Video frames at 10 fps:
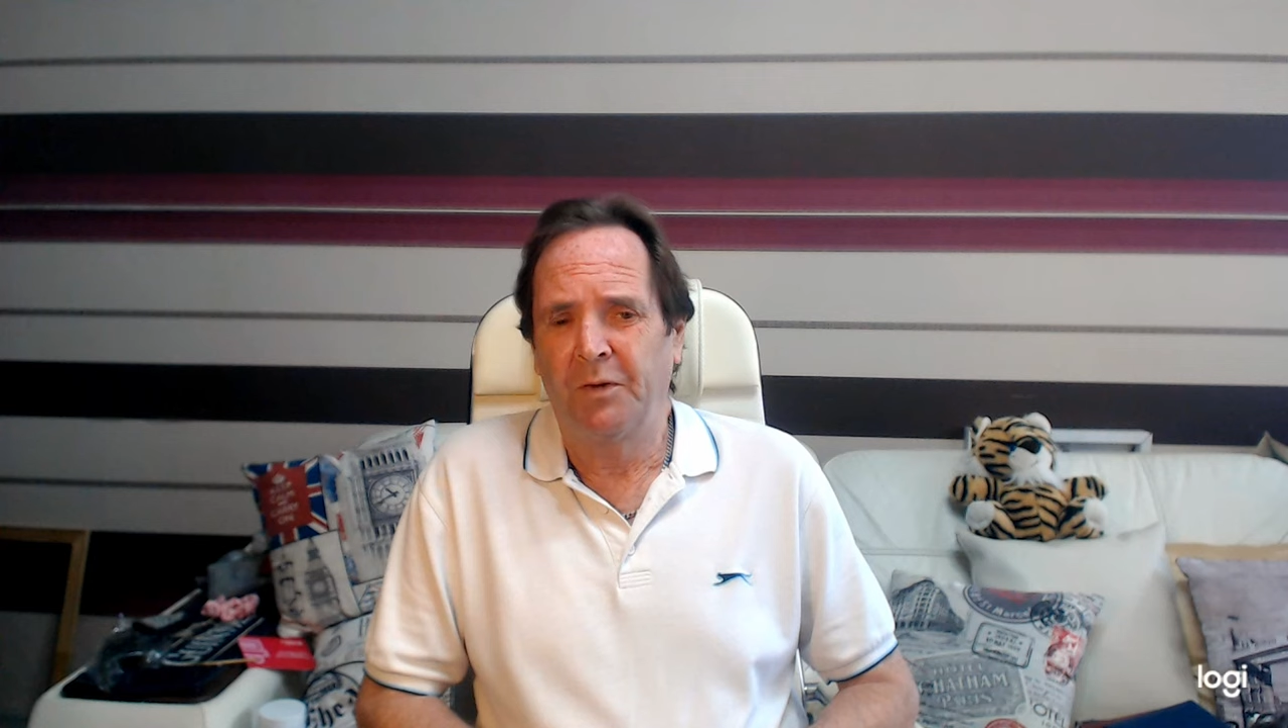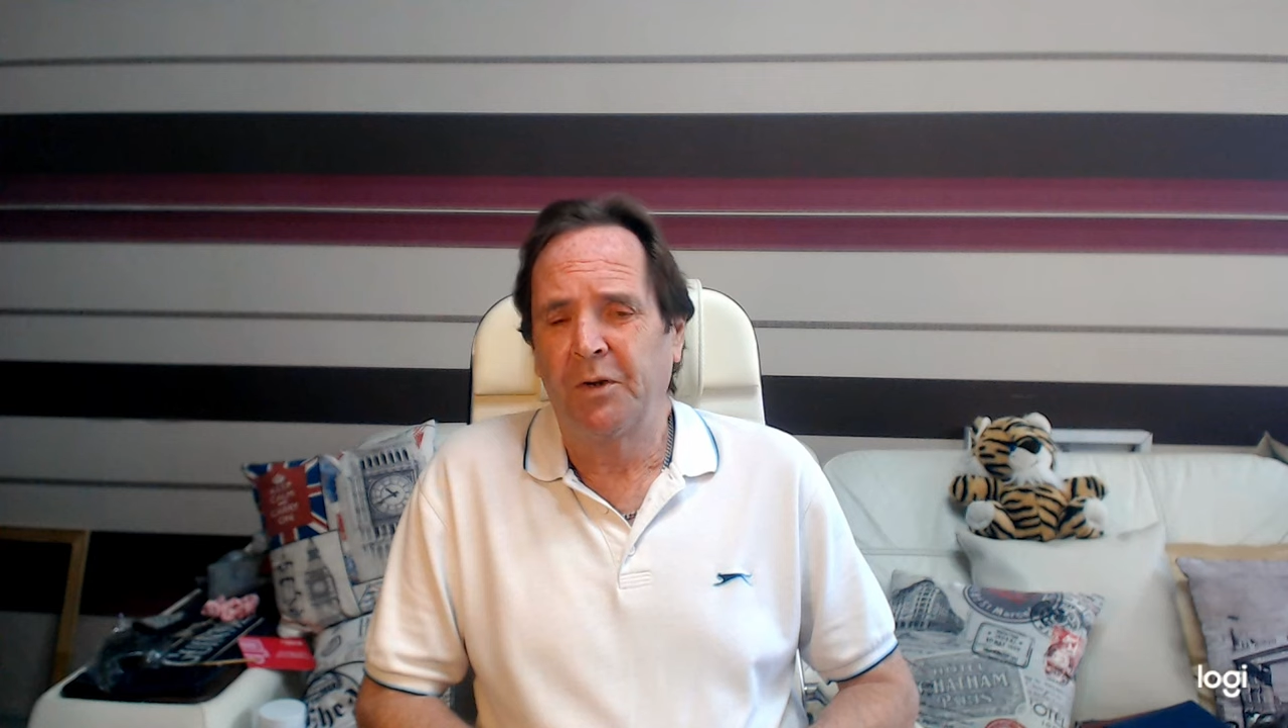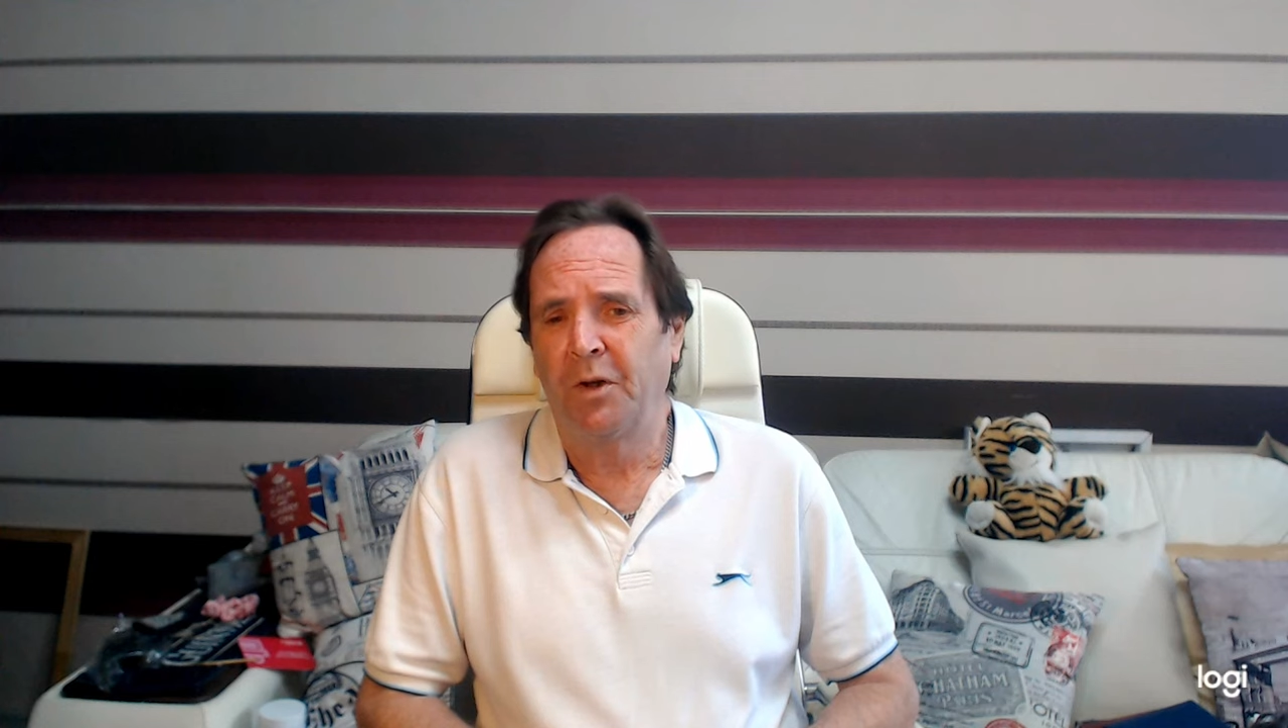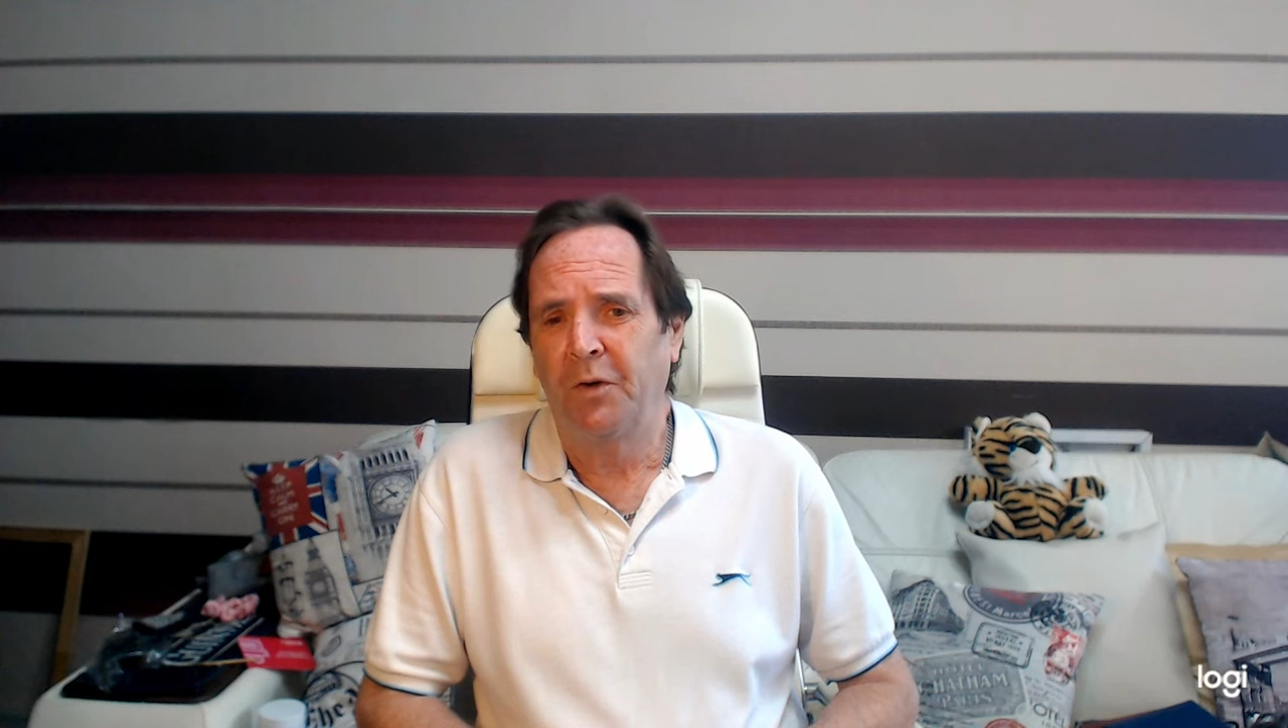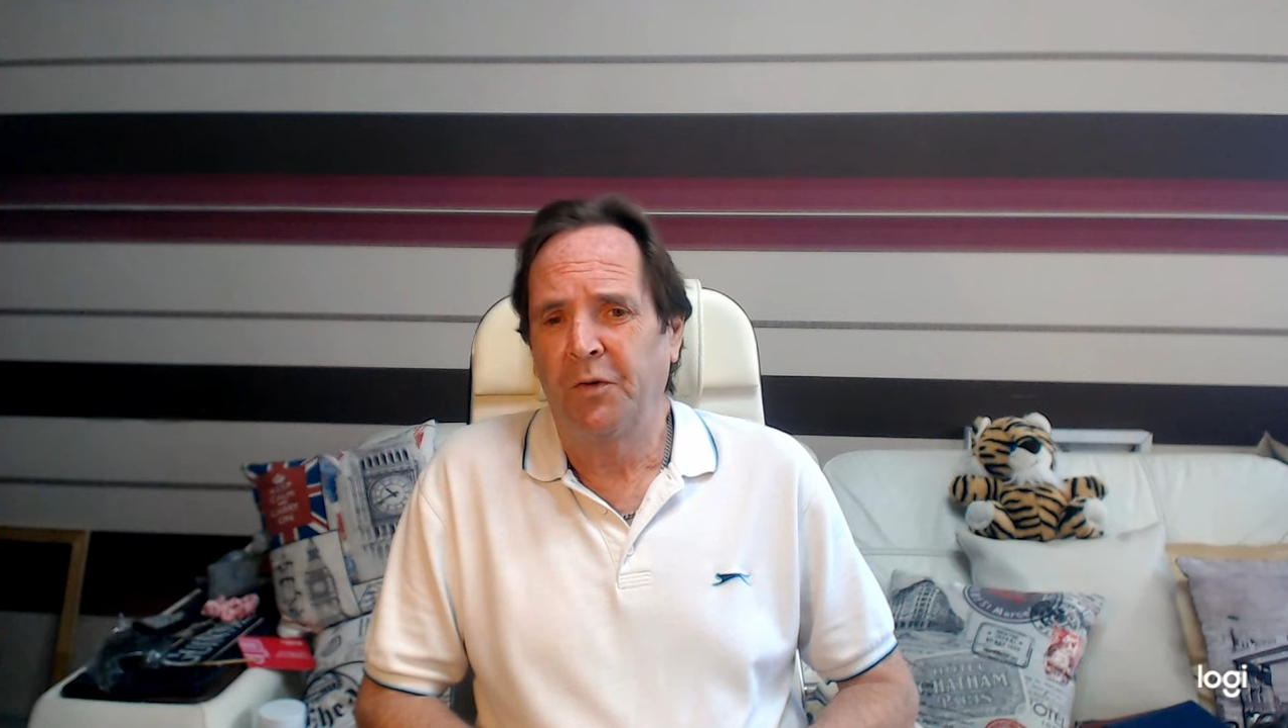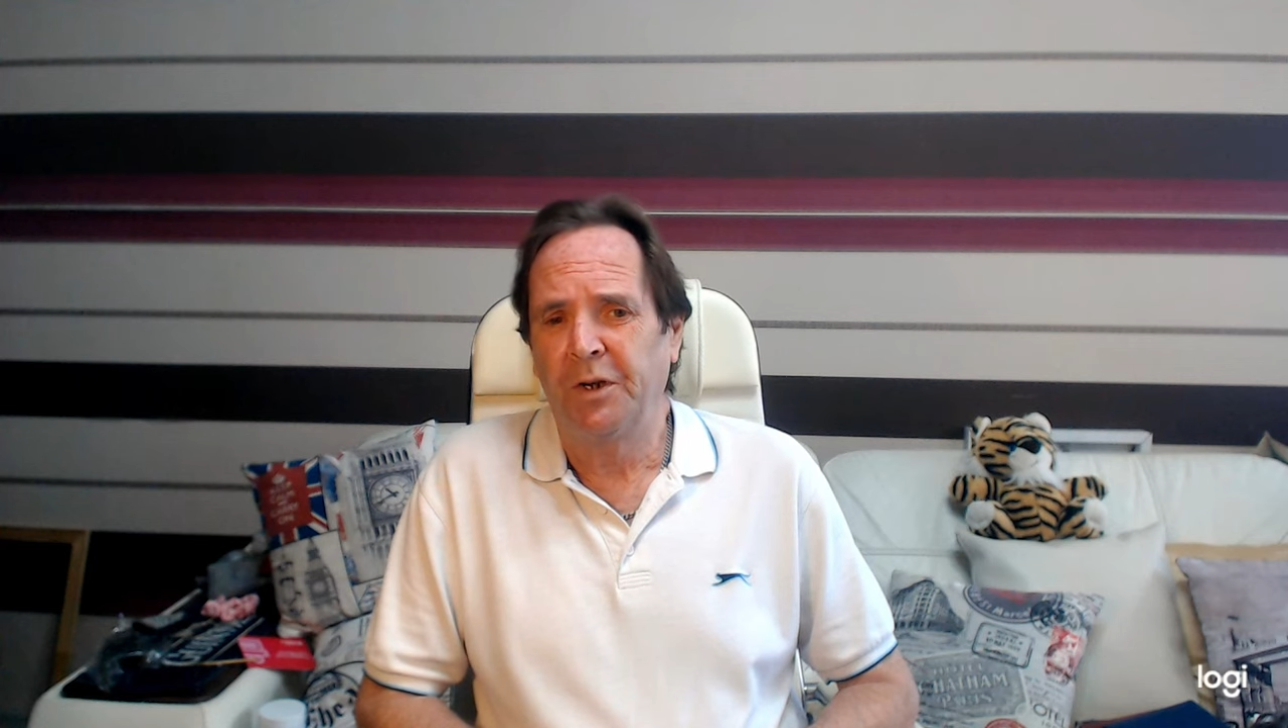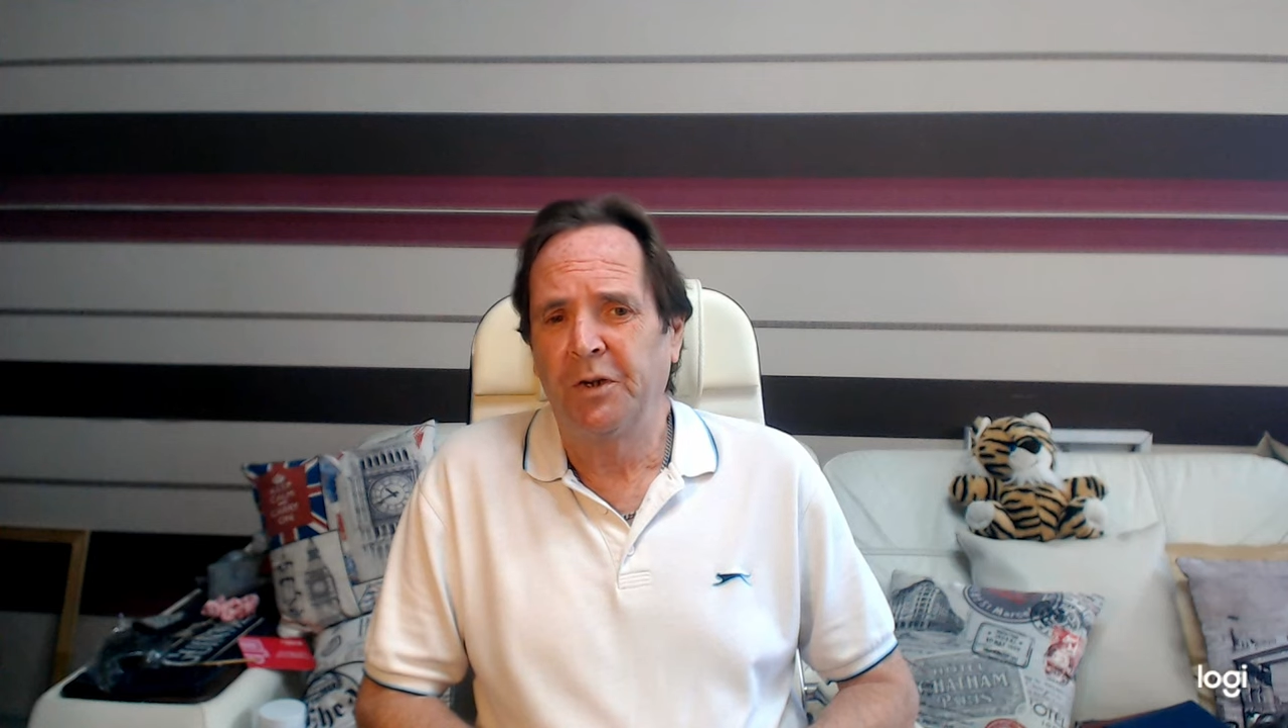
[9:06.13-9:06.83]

country